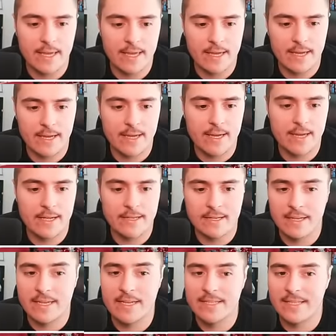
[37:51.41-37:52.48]
and
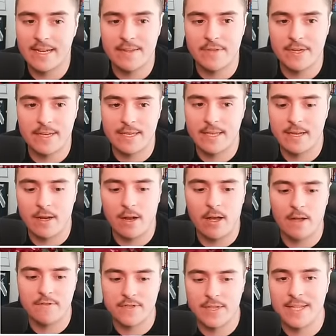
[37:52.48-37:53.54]
he's not even gonna get it
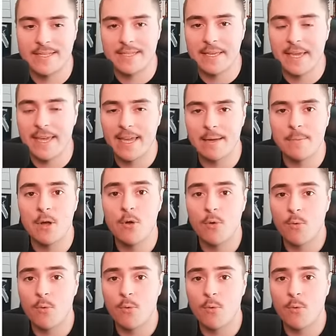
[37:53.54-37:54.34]
off. So that's game.